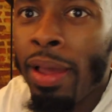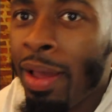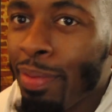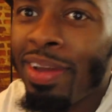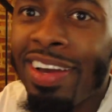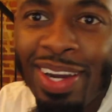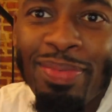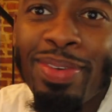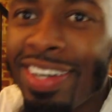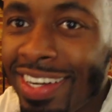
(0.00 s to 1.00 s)
I am gonna cut
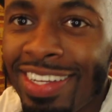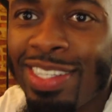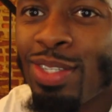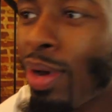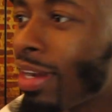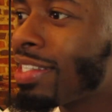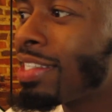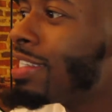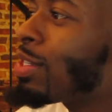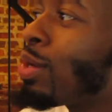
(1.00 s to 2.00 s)
up your hoodies, sweaters,
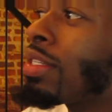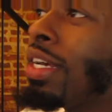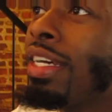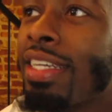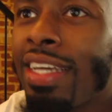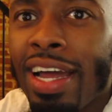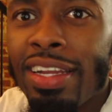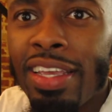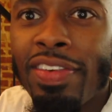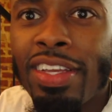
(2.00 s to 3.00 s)
t-shirts to kind
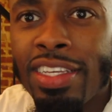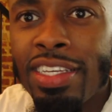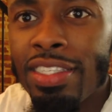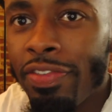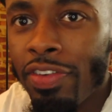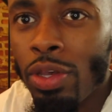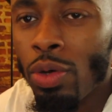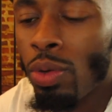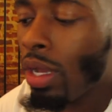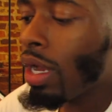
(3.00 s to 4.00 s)
of give it a Yeezy
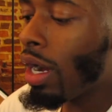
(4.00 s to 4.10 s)
feel.